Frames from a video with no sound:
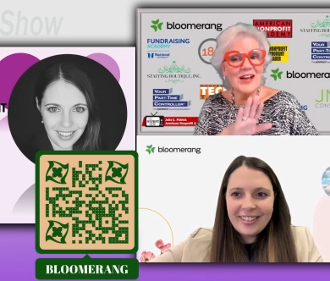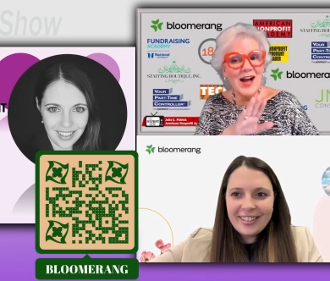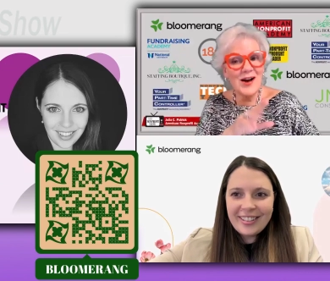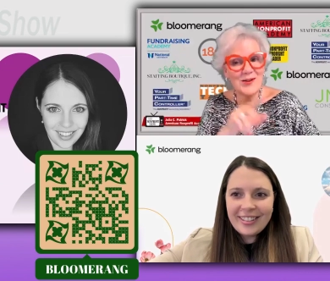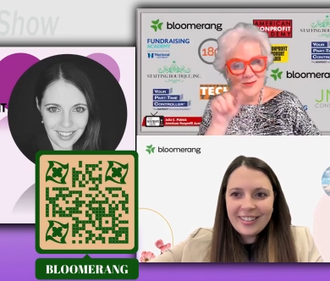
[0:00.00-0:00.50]

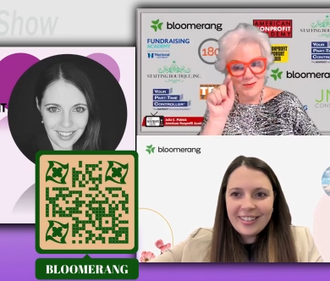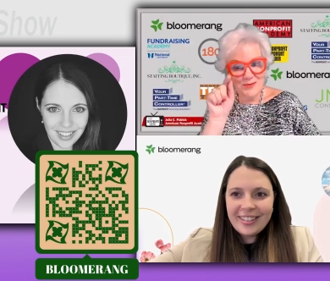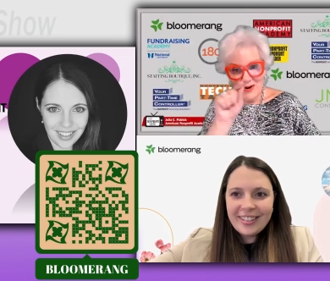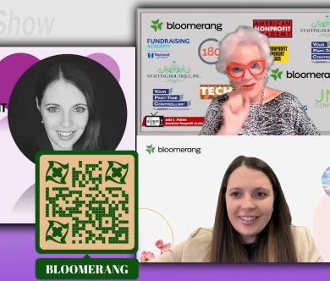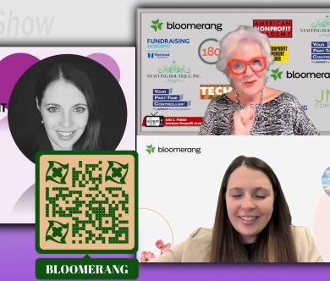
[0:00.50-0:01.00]
Speaker 1: out with
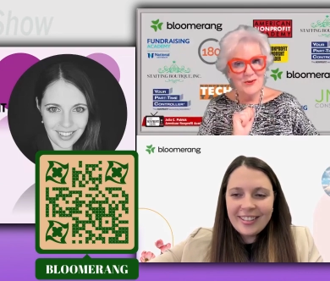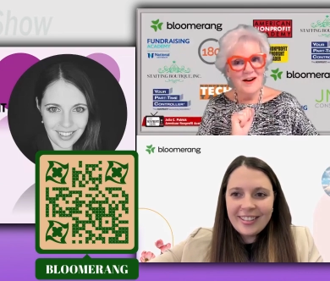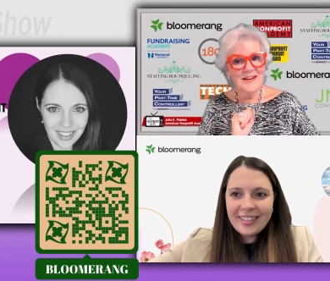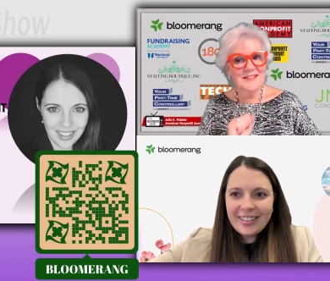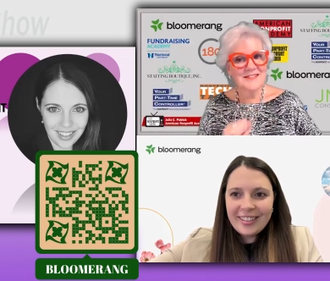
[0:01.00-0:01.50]
where you
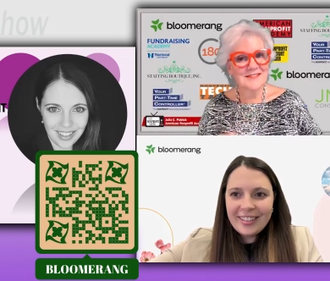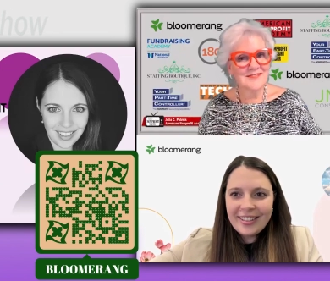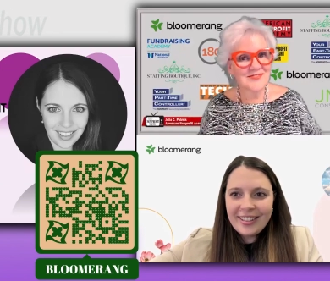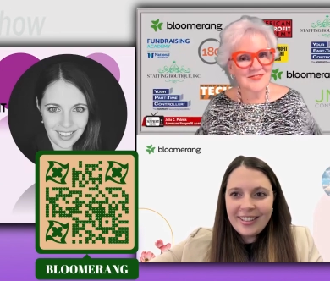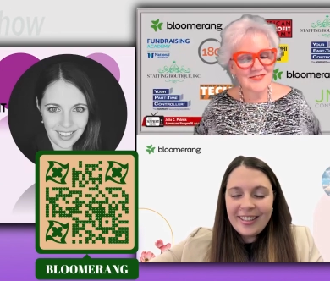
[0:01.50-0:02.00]
are.
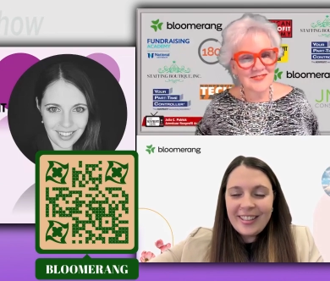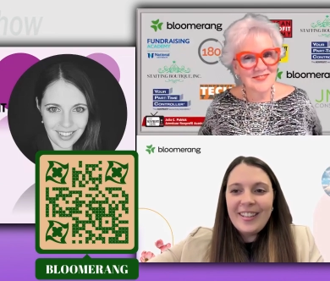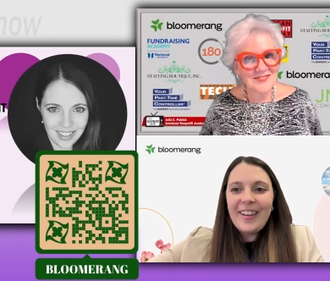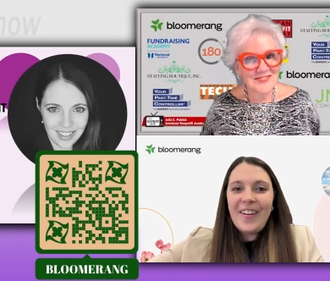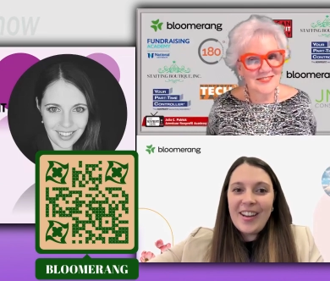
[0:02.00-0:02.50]

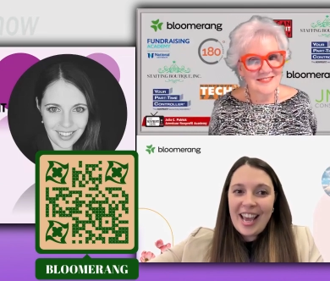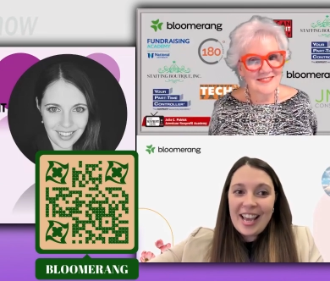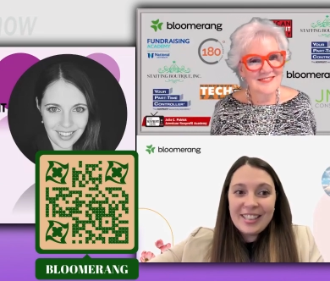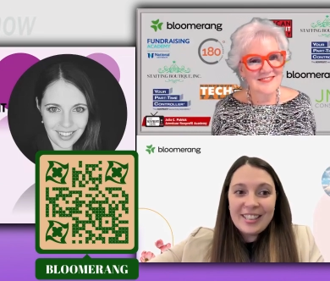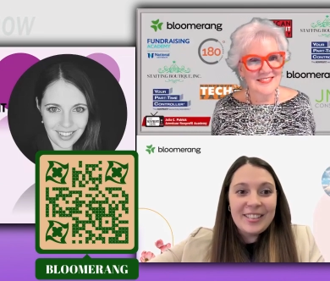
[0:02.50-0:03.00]

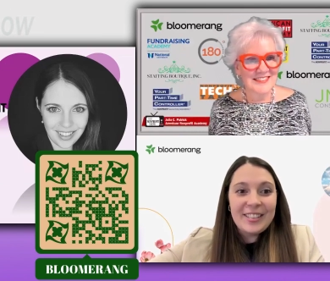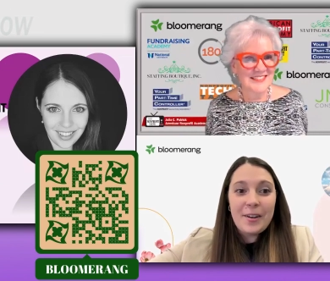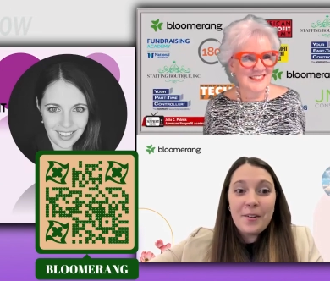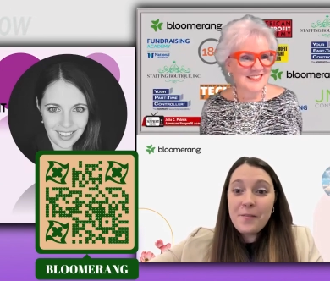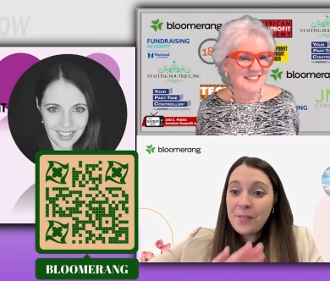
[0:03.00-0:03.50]
Speaker 2: Okay.
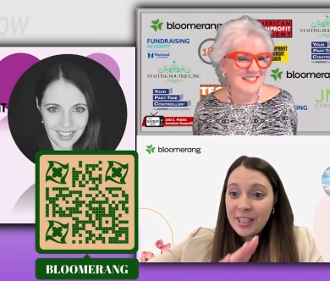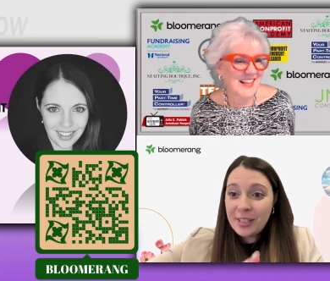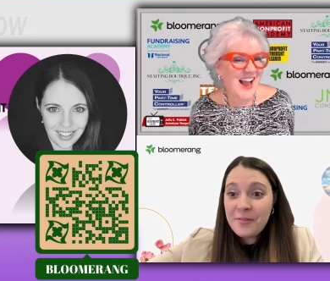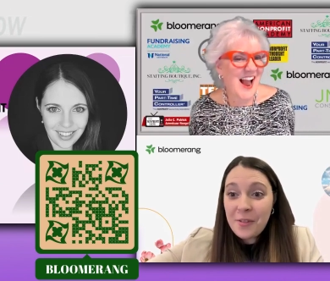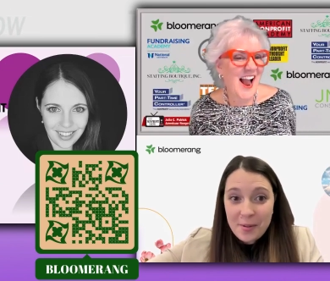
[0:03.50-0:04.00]
So, first
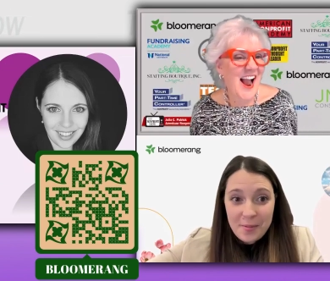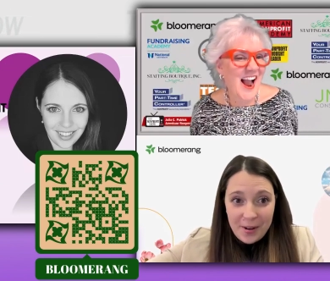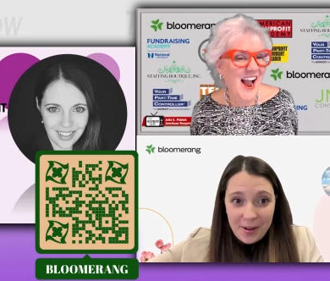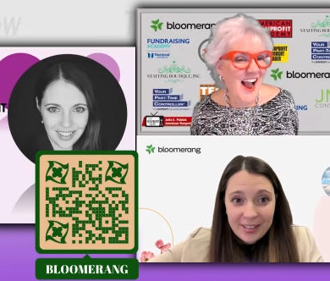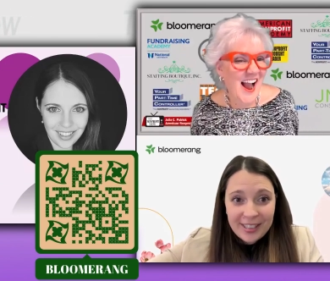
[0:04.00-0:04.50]
and
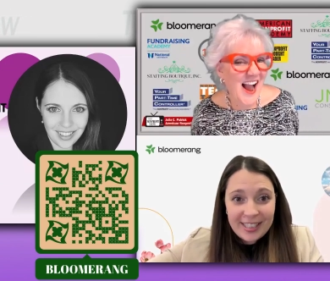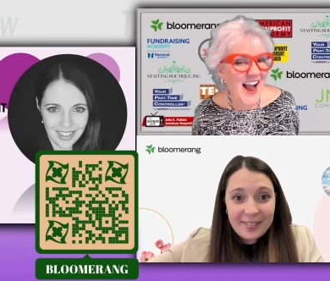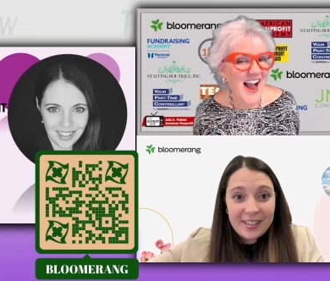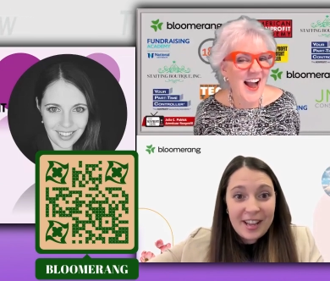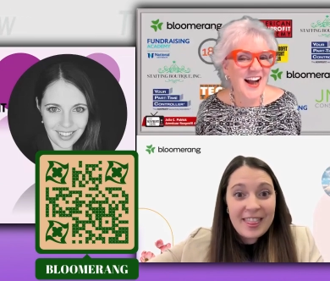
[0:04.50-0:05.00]
foremost, I
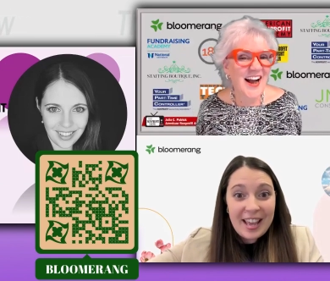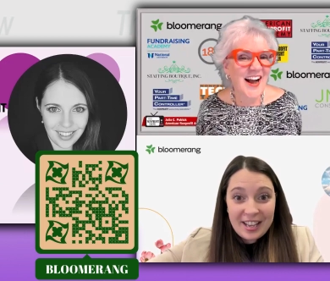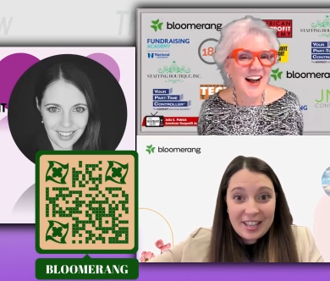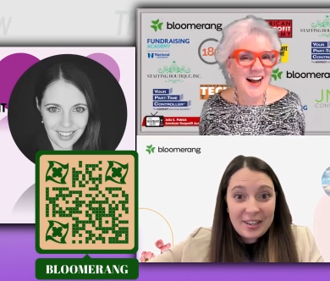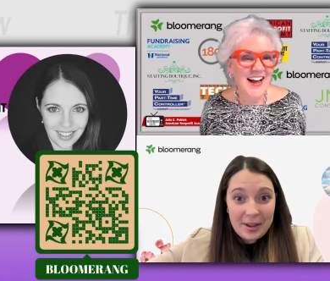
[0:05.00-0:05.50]
want to
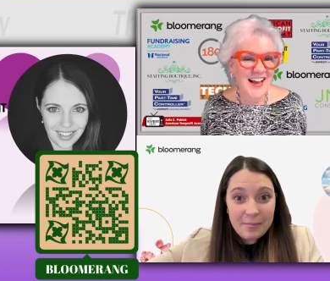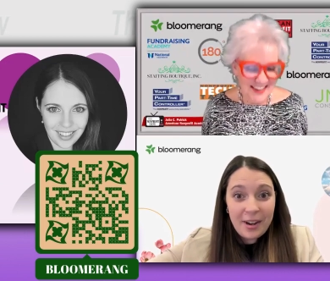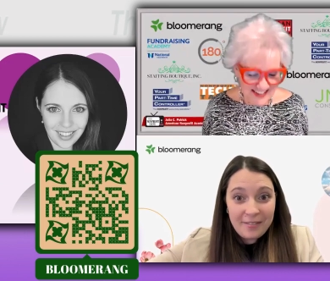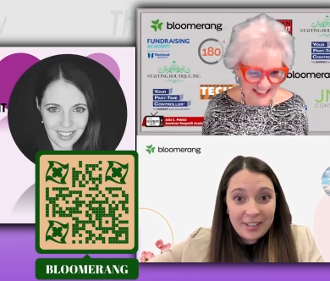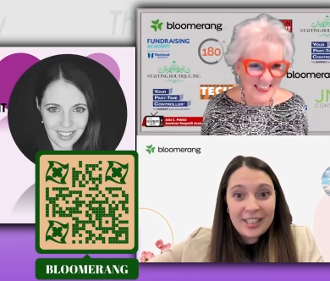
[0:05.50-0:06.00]
thank the
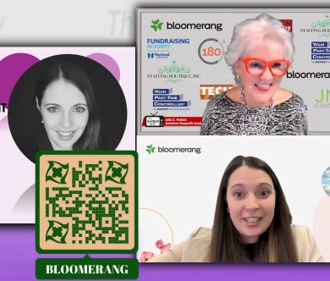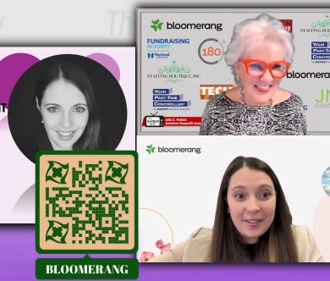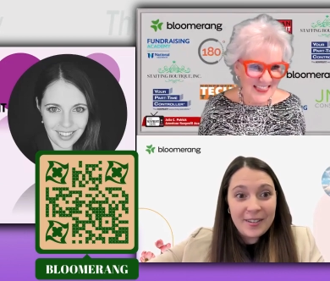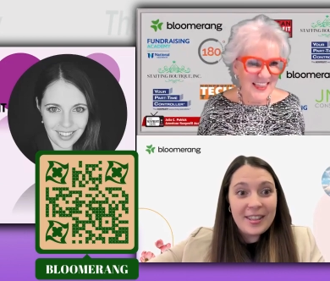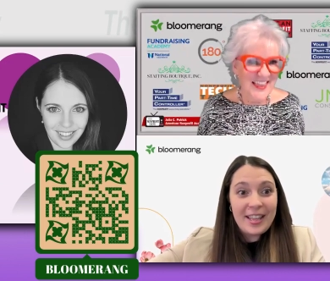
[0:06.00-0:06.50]
Nonprofit
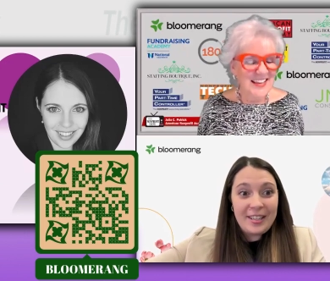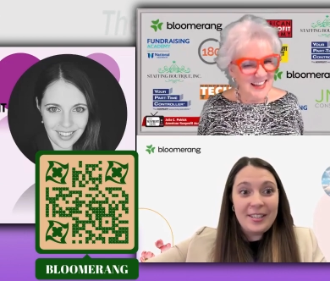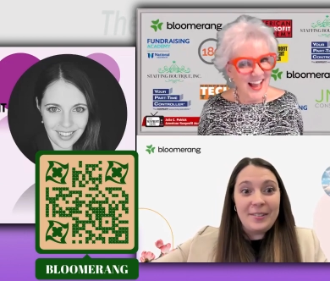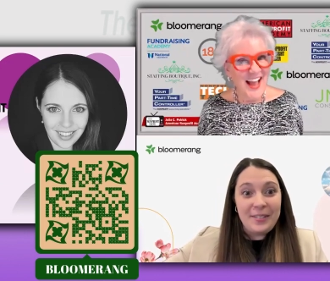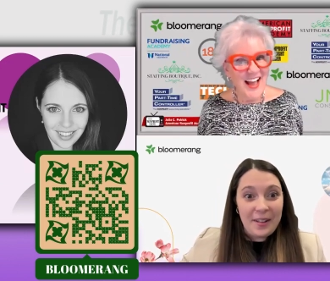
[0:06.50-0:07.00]
Show and thank
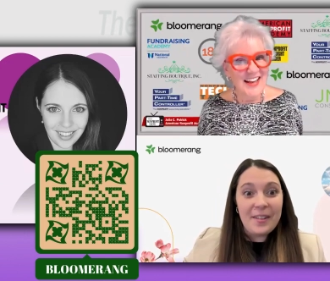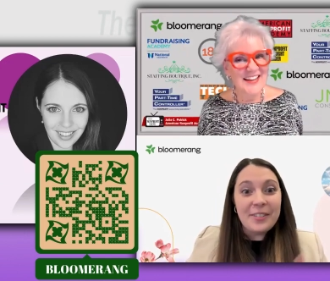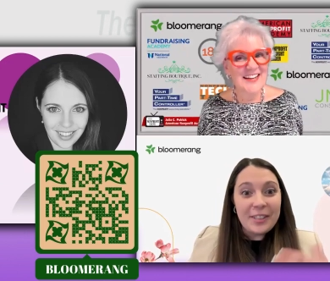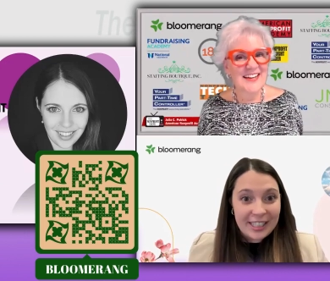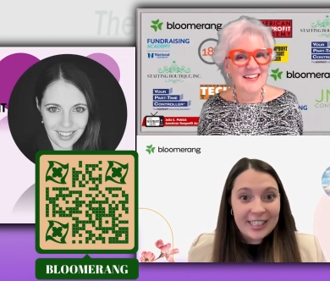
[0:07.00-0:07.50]
you to all of
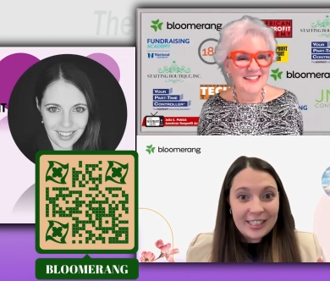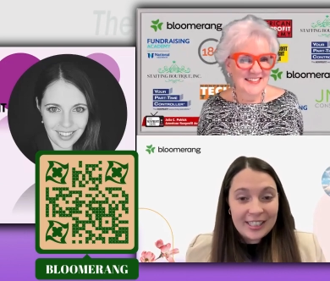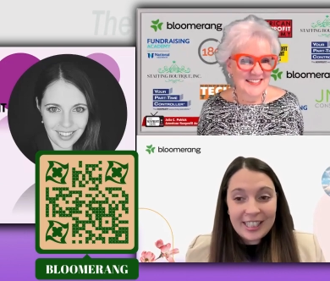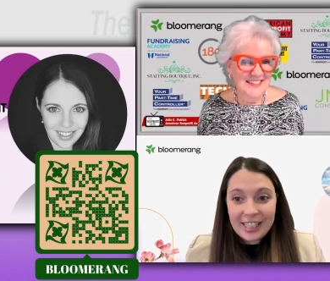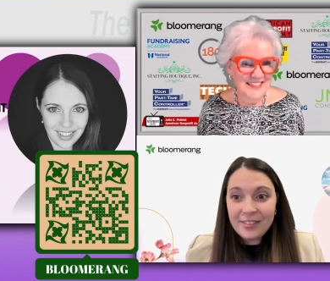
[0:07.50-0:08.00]
your
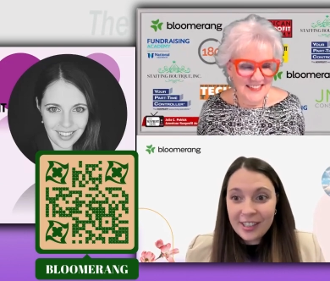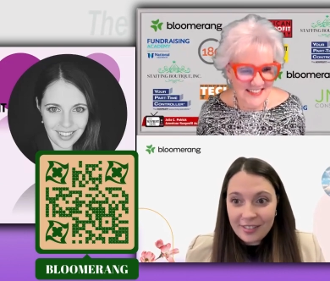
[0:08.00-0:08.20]
listeners here for